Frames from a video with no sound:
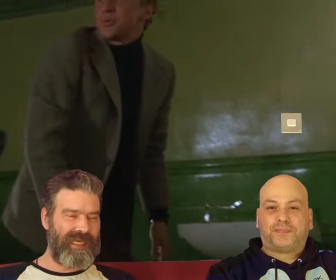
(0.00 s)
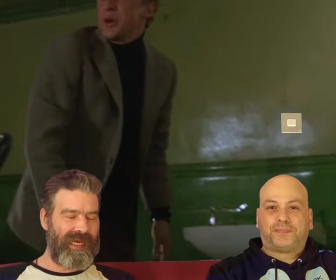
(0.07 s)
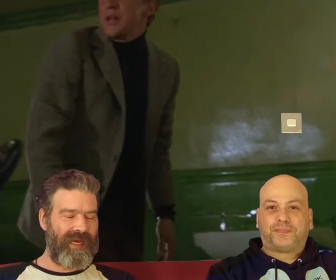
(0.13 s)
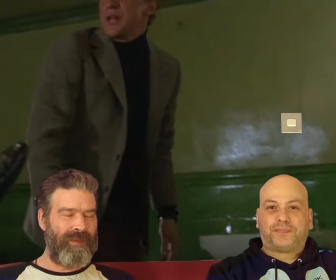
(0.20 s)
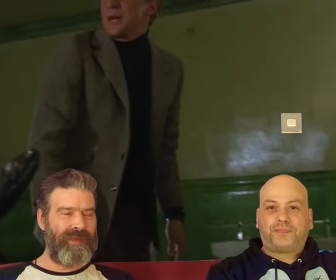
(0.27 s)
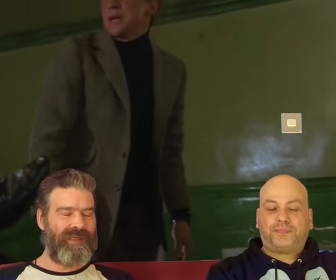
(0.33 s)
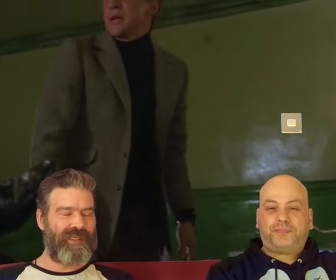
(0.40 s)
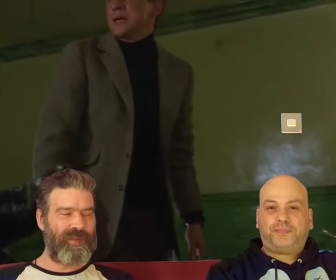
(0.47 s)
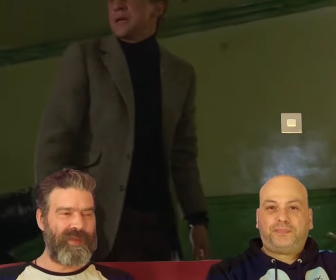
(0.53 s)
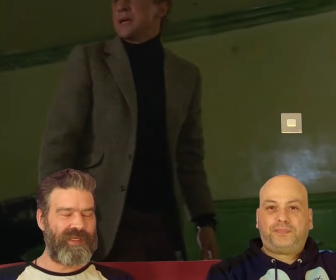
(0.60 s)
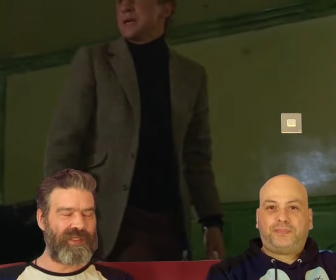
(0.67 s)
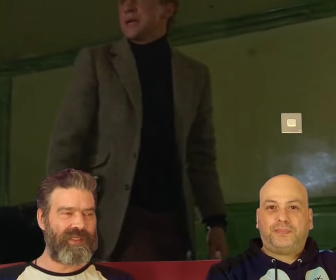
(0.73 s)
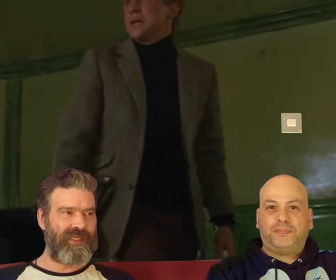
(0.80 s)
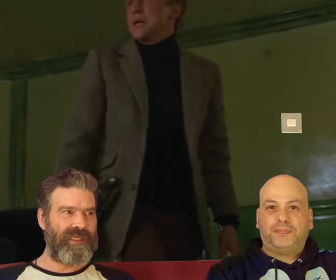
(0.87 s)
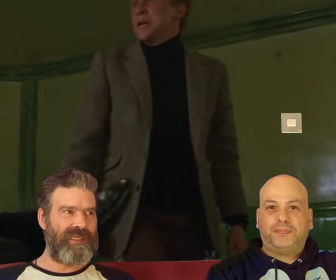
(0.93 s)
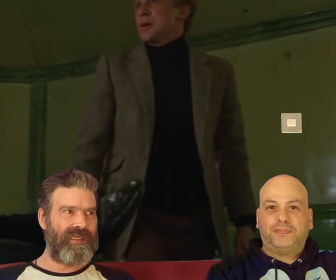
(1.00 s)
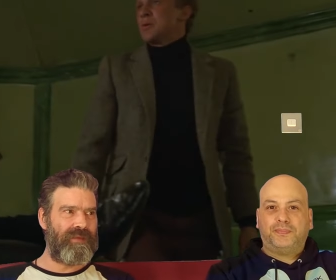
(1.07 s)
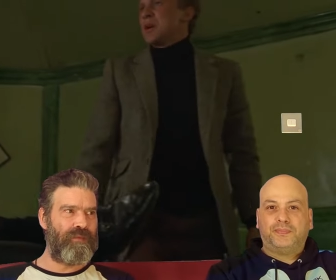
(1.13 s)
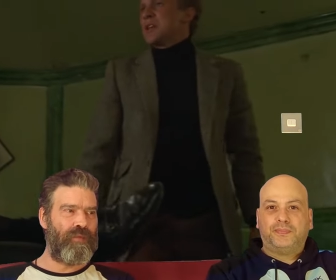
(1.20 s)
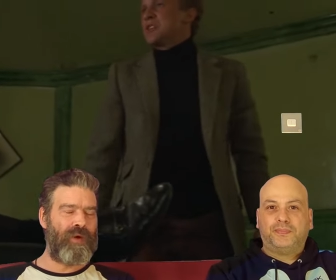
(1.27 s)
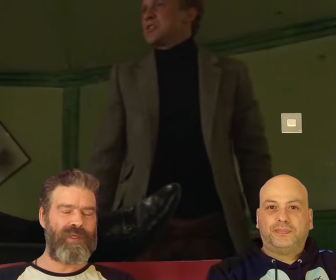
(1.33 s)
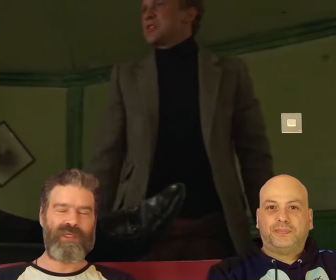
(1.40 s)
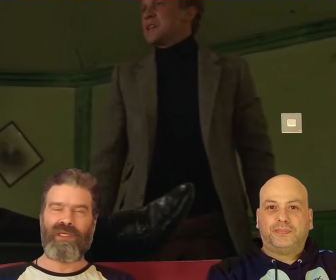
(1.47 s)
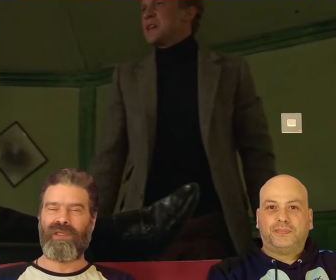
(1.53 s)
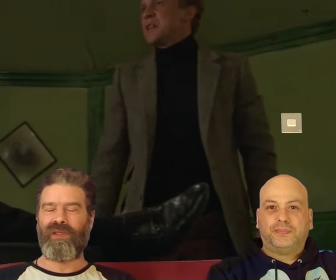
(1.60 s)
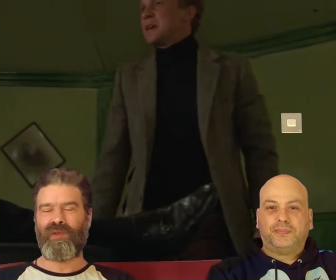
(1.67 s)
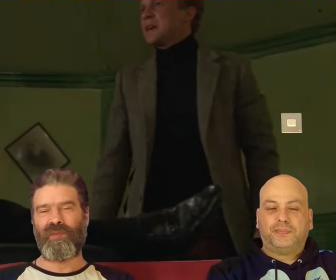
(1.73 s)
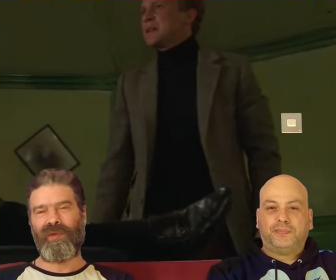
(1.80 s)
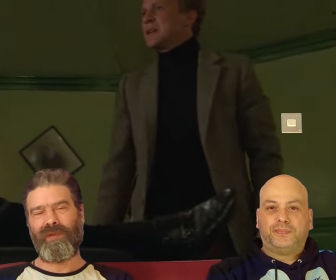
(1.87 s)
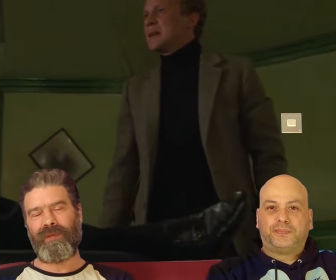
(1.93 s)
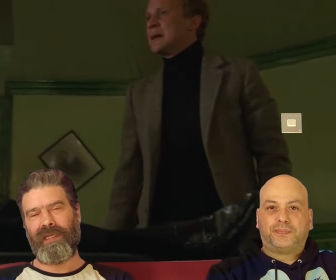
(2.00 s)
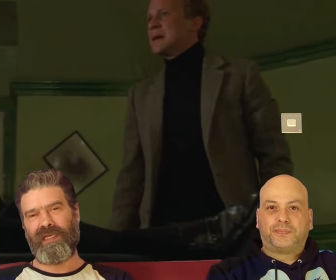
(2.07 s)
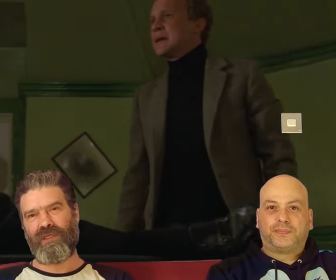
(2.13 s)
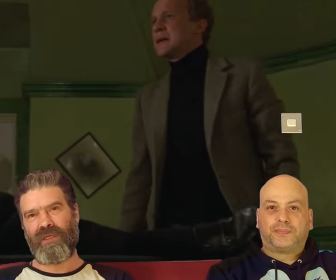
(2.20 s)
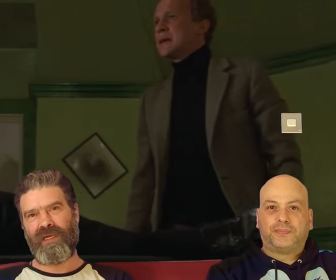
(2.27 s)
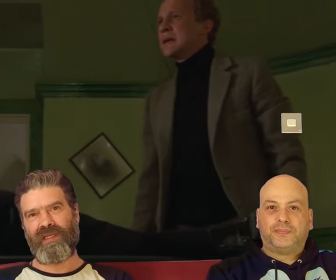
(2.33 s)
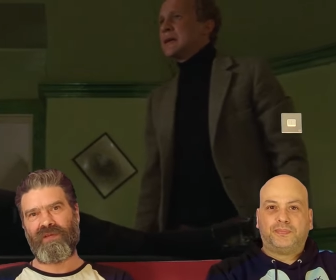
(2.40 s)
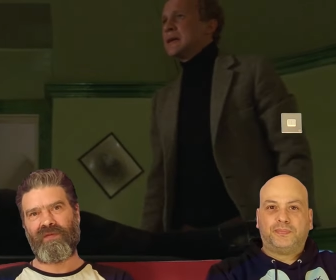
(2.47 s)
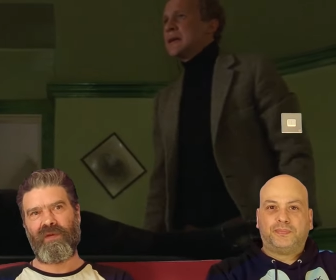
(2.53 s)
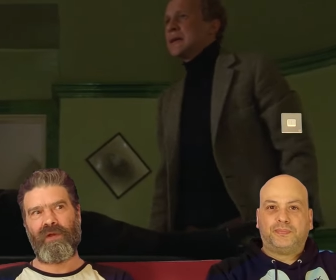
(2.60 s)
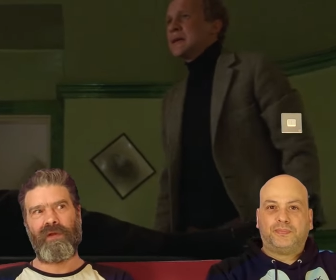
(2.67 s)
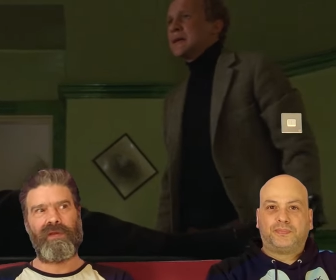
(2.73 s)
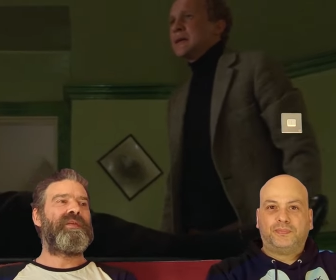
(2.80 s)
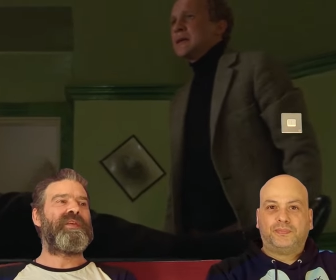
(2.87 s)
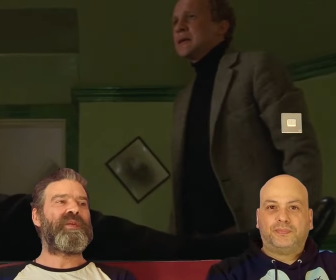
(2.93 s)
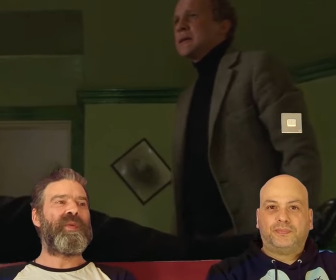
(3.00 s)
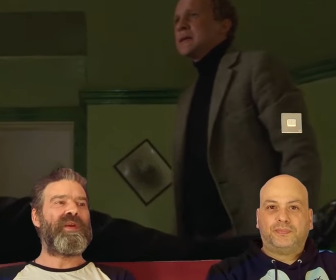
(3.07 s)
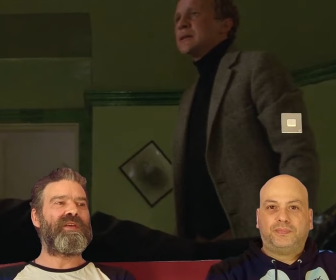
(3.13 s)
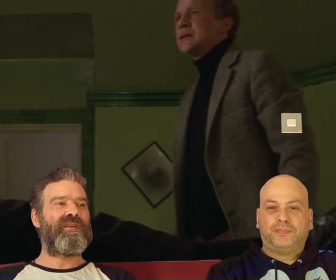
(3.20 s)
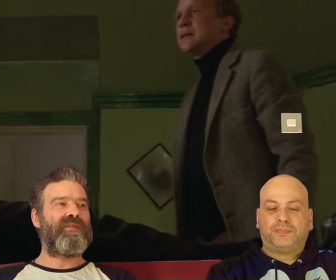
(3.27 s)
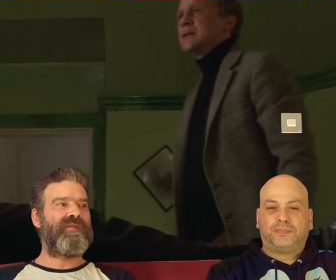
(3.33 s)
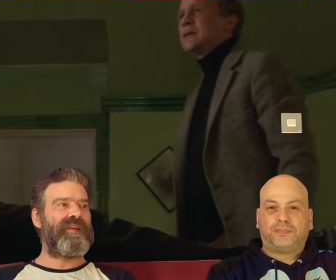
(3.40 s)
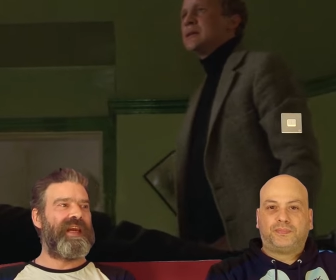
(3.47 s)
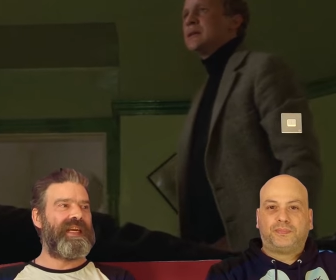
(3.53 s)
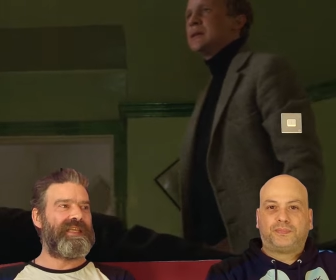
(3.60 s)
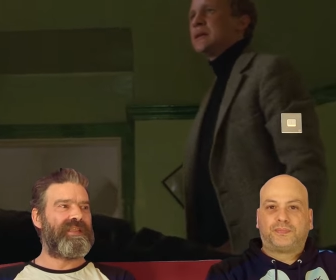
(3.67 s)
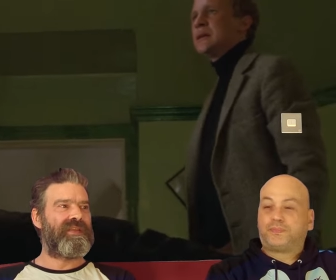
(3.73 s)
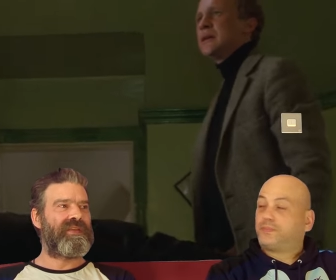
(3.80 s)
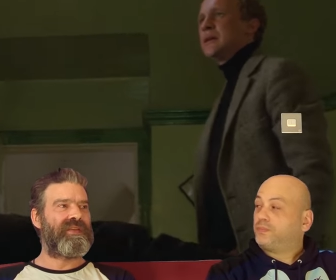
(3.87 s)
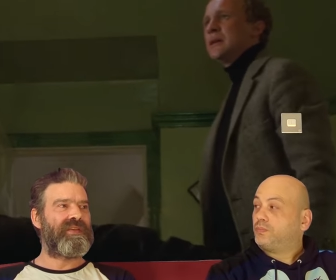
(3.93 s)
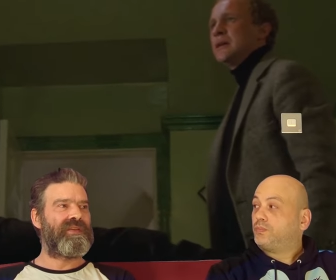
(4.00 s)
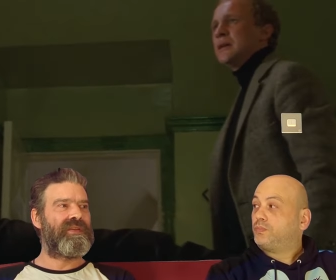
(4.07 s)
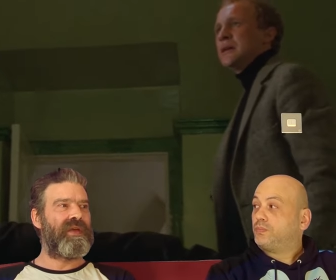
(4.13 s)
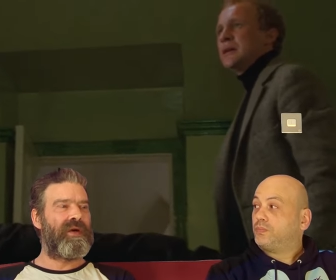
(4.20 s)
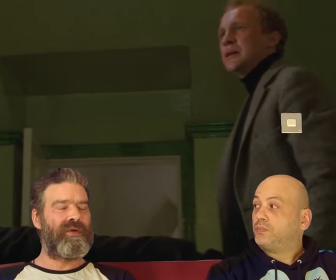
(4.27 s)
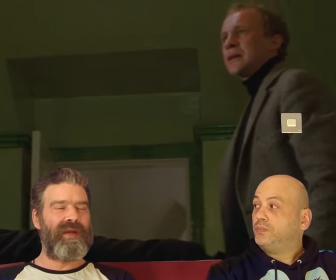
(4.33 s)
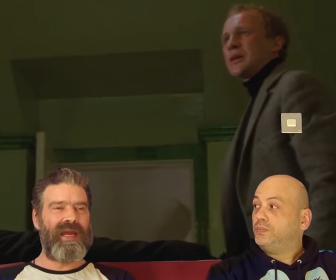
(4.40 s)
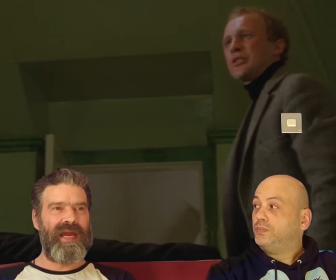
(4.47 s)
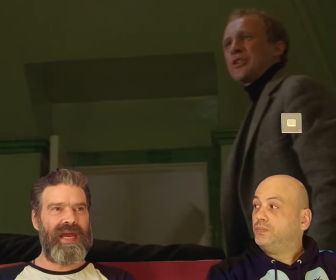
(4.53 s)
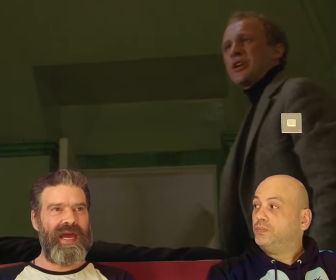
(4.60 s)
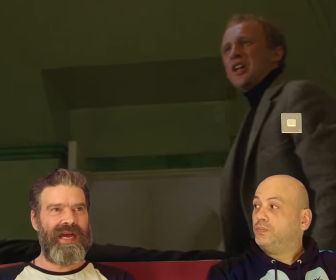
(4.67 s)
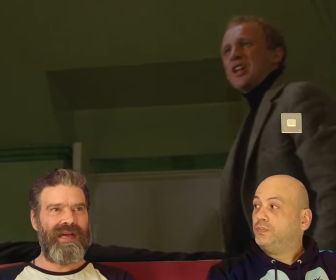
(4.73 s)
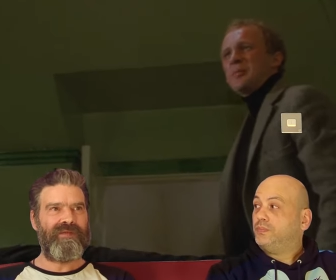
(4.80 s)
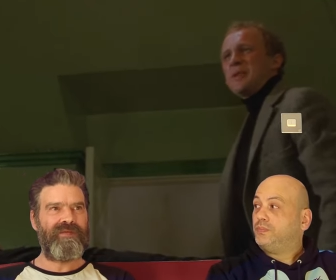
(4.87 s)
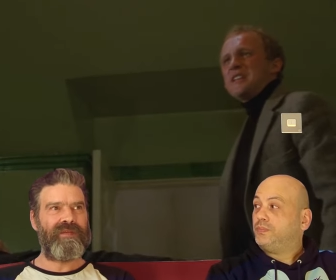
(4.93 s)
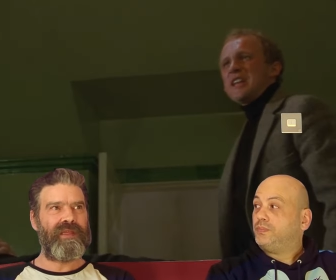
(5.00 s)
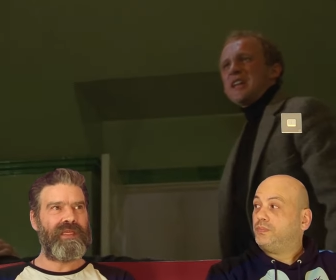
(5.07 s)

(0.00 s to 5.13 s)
Speaker 1: yeah, I mean, especially watching this Blu-ray transfer, the special effects don't have